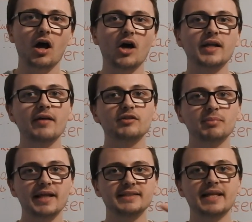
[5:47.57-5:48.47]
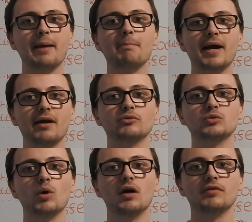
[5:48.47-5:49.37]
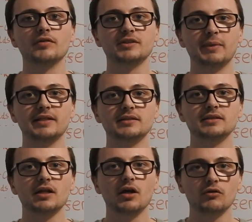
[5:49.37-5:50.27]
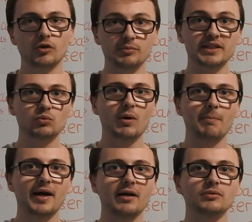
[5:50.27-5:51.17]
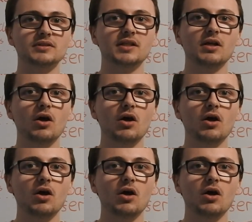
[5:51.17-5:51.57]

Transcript: I'd have to play £10 worth of spins from this £1.